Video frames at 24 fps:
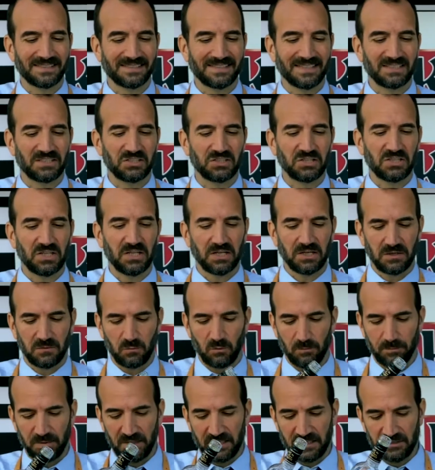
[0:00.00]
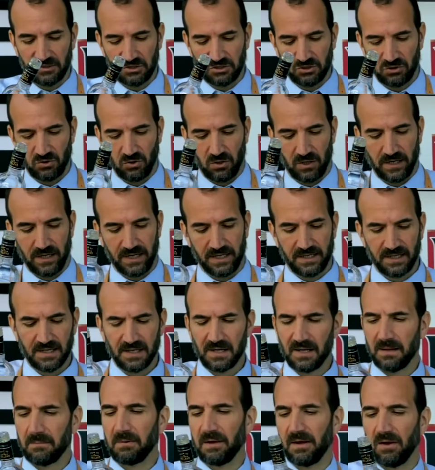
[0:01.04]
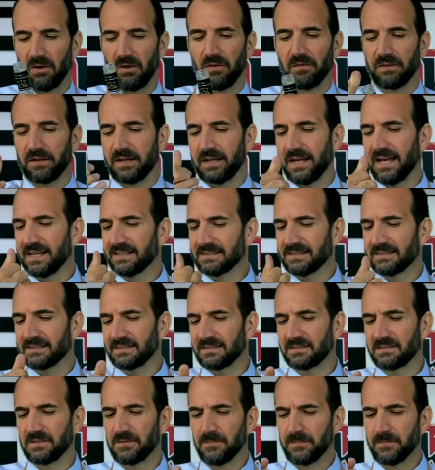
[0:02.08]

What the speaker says: this year and will be enjoyed by all the guests.